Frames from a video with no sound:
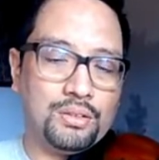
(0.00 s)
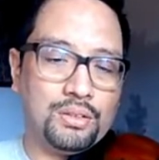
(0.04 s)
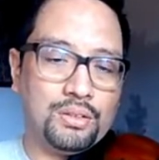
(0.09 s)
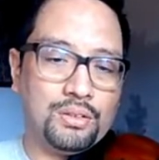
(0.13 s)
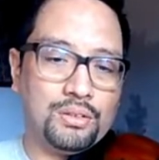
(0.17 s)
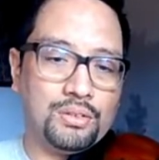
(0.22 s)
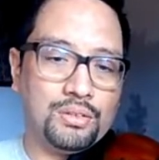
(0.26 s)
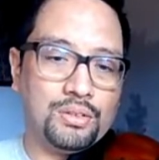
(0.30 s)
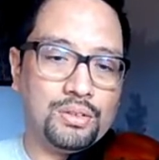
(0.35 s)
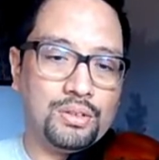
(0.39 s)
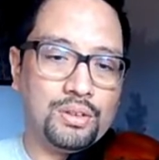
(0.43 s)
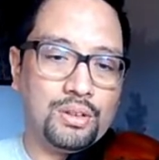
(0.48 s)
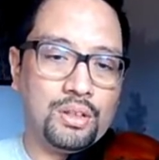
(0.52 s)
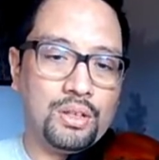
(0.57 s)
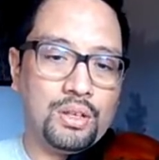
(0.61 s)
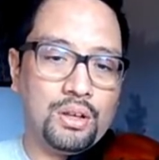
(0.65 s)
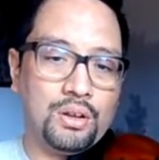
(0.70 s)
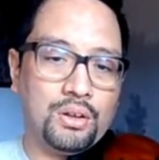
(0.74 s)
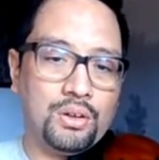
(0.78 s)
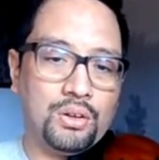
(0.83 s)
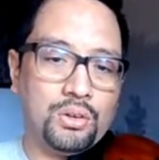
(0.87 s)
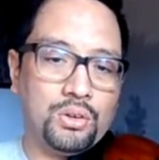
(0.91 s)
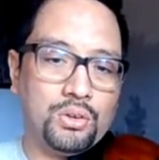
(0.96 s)
There's
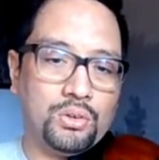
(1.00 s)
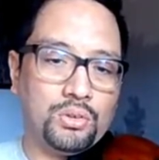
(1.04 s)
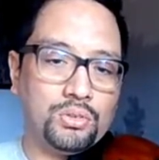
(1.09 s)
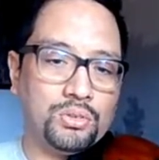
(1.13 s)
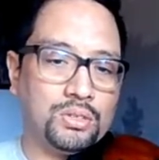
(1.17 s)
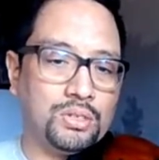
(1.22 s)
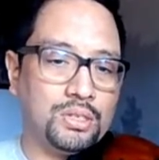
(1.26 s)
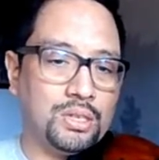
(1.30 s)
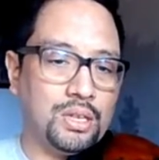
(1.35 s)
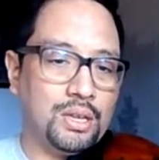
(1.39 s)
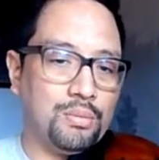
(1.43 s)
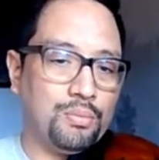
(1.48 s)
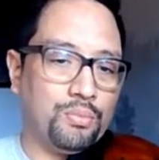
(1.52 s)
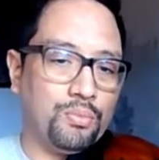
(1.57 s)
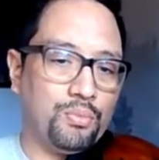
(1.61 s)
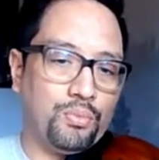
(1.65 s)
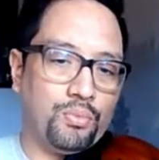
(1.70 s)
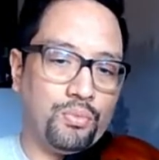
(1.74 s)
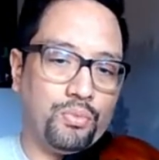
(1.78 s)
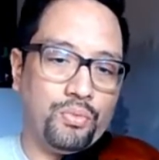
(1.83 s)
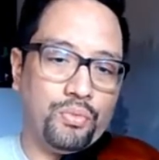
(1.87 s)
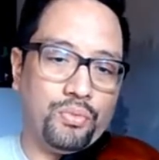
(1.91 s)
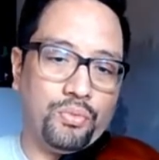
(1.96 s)
a whole step
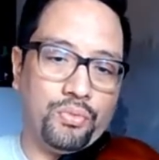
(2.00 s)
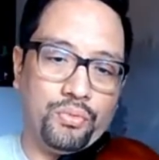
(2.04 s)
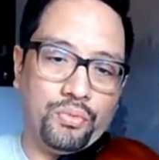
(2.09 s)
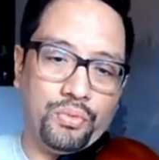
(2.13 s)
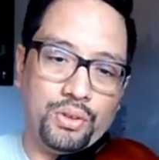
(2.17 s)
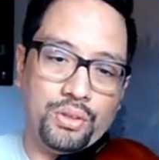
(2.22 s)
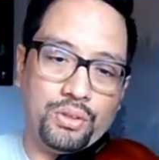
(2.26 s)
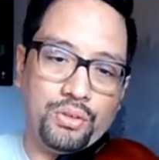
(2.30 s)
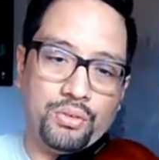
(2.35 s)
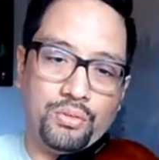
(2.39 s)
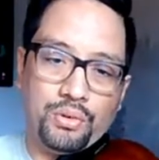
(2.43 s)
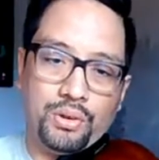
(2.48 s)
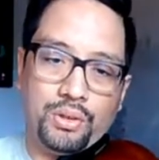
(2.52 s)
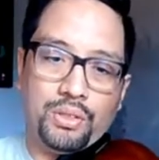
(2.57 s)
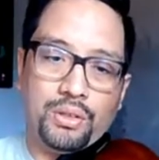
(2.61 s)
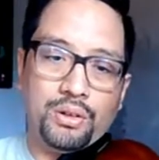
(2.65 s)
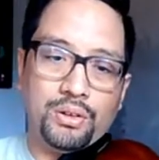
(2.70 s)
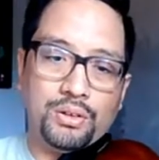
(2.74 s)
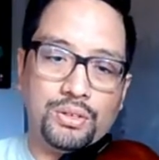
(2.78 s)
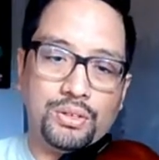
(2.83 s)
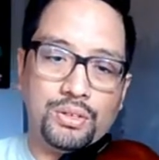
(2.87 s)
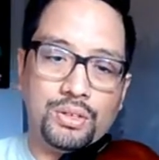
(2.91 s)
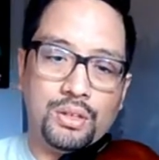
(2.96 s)
where
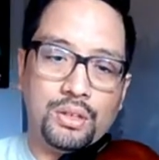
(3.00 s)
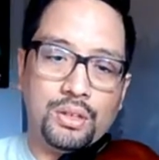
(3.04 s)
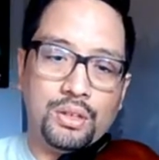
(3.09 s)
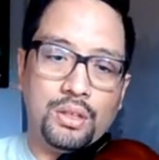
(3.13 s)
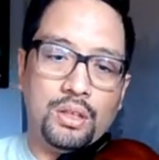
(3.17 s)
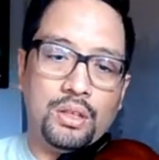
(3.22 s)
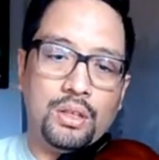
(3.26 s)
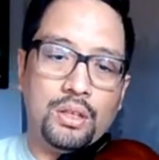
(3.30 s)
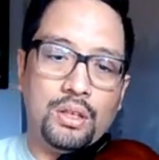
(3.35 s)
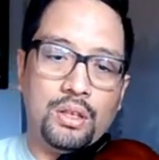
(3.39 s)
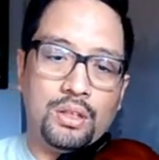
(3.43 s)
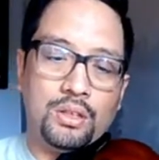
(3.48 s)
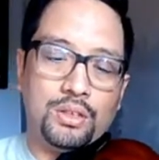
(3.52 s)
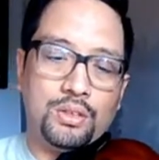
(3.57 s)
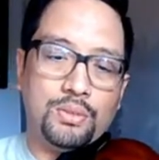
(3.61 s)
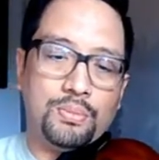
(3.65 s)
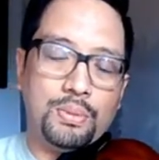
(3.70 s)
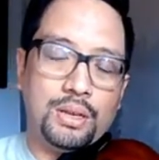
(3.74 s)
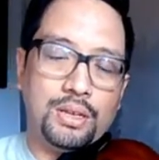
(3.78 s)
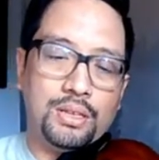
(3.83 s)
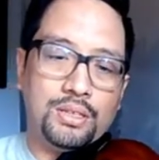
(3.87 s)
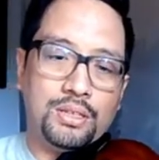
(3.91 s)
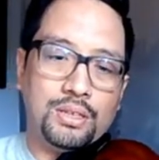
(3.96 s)
there's
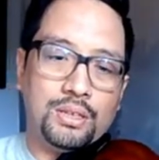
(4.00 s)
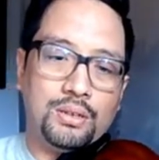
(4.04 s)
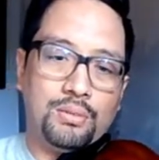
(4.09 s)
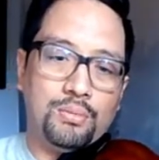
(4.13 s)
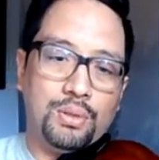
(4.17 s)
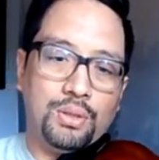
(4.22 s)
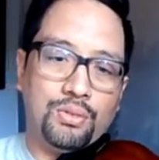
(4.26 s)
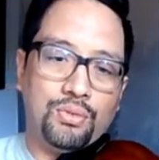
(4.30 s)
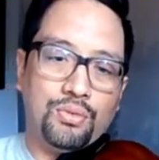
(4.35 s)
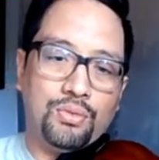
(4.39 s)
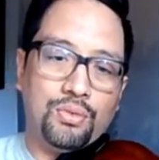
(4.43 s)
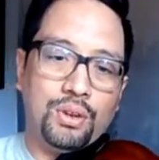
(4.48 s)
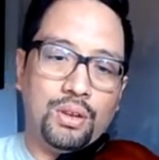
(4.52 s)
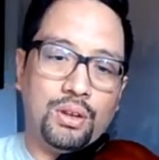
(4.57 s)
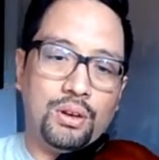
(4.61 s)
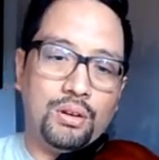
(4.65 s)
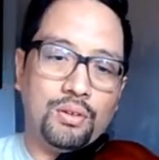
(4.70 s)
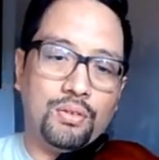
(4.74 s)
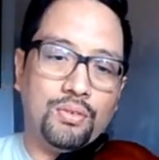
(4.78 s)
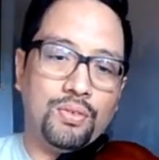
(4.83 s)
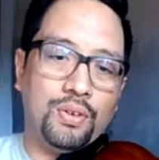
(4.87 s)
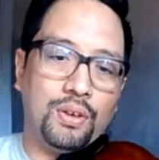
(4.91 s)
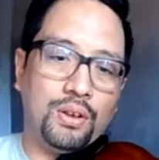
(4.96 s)
space in between
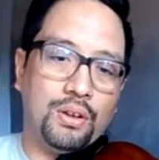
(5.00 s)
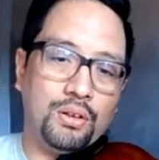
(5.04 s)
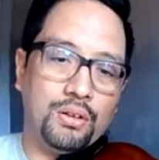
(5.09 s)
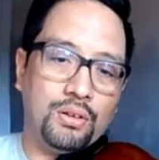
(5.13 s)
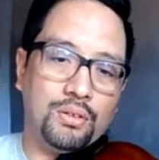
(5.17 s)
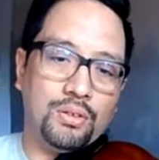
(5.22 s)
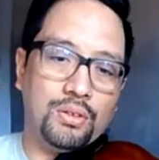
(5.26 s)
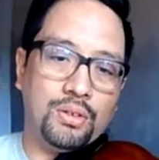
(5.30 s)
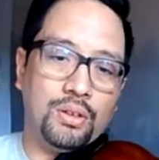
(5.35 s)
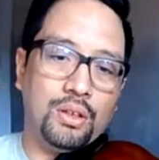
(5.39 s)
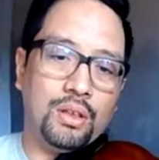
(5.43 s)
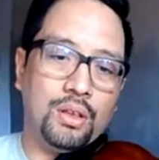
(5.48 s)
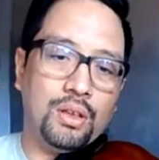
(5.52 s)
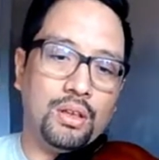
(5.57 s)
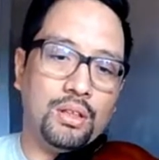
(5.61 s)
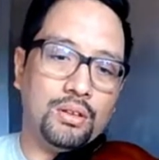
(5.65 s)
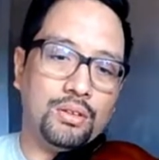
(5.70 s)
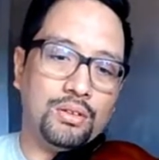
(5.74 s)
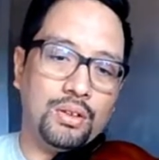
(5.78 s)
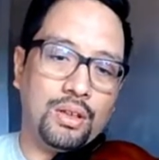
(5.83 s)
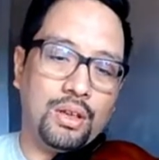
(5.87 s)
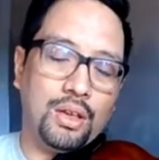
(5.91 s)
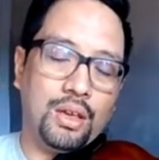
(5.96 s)
our fingers, and
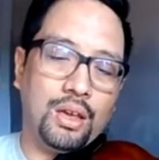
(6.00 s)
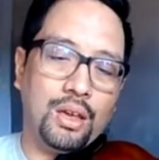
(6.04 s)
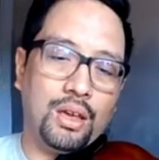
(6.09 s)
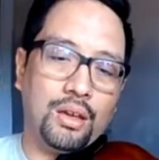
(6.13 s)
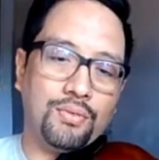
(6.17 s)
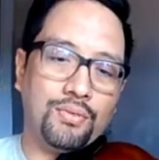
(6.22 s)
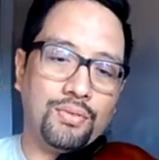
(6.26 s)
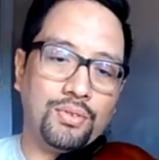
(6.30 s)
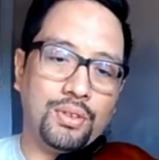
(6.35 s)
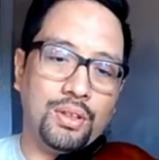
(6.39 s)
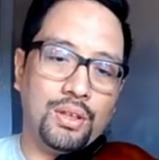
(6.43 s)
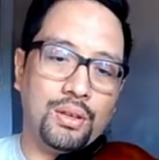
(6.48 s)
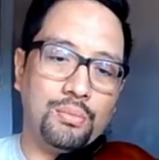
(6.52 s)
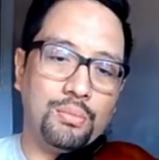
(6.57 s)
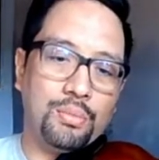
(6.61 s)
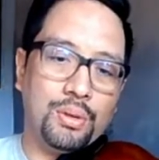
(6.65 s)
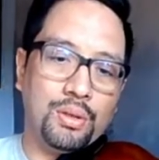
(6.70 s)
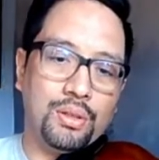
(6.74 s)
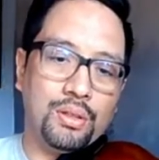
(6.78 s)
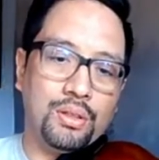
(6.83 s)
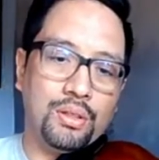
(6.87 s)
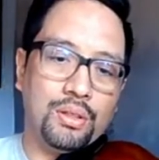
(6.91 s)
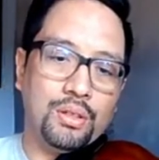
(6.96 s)
there's a half step,
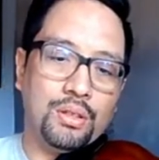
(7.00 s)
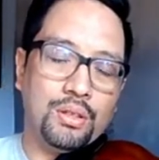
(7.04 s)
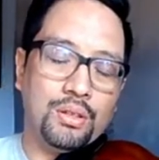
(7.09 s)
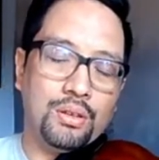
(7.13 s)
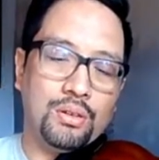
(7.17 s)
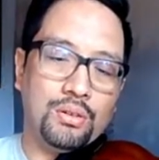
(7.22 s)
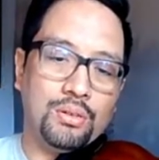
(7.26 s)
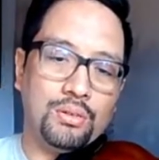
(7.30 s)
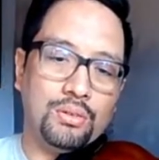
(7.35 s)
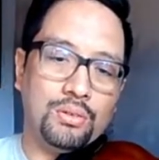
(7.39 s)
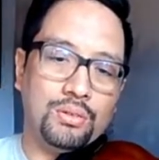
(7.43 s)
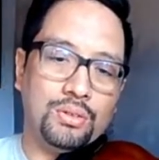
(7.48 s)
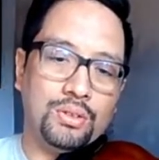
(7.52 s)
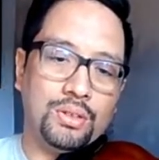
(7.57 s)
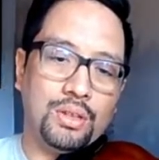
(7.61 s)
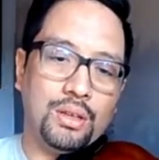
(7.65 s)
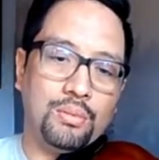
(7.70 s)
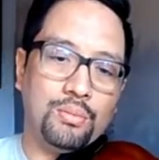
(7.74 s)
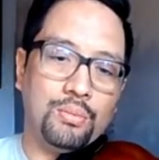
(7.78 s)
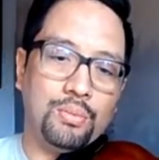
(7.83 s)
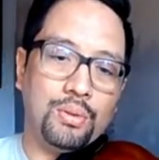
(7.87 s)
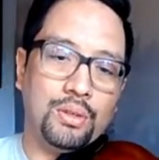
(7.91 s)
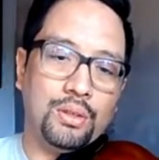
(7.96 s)
whole
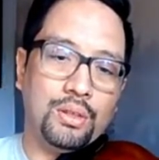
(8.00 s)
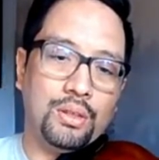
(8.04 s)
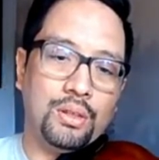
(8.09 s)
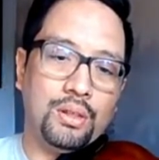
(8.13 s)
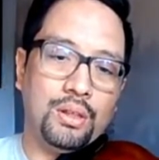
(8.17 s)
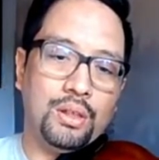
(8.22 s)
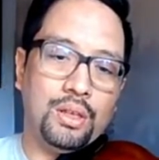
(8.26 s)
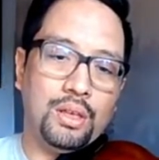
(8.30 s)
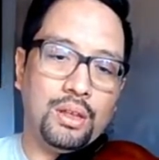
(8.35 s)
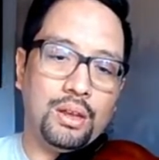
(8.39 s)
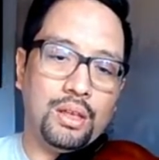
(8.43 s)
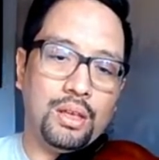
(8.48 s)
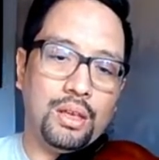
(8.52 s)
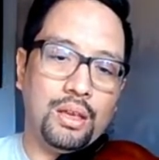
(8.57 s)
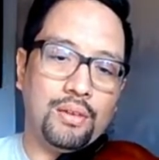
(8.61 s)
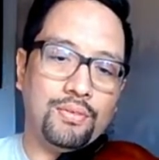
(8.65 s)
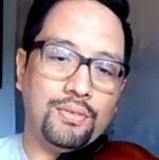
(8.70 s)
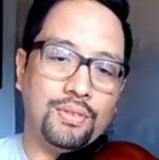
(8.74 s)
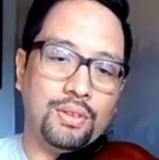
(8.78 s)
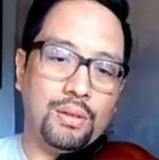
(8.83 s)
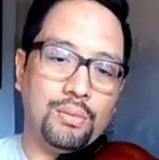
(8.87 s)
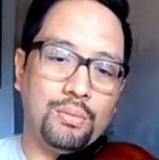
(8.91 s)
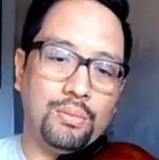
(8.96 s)
step and a half
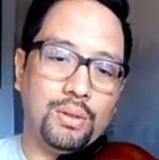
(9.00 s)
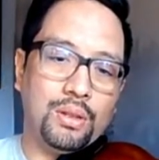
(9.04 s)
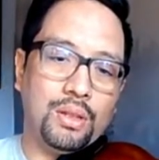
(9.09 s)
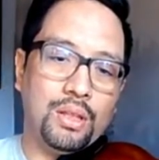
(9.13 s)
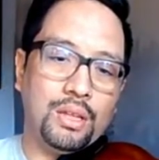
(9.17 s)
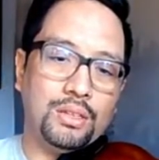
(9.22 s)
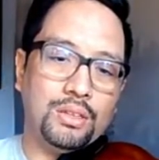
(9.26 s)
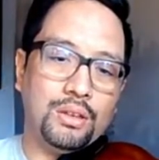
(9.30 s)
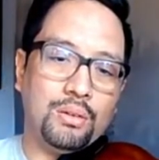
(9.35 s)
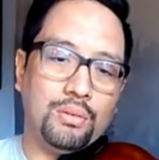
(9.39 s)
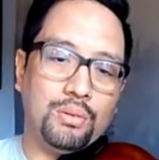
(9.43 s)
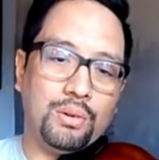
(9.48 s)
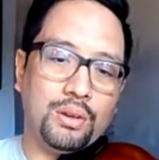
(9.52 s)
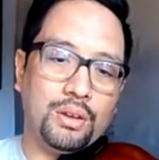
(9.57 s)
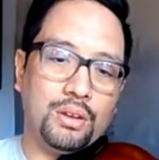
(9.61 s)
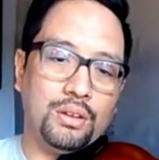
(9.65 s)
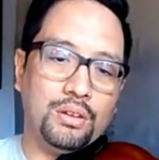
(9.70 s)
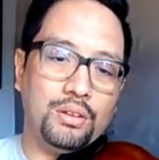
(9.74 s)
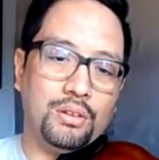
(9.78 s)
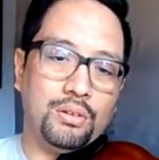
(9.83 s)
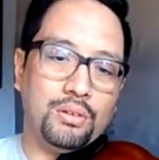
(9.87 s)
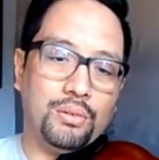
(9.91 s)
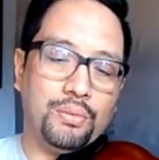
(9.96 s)
step, and that's all we're going
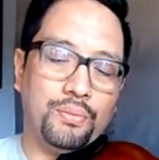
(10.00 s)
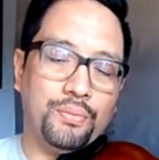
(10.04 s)
to do.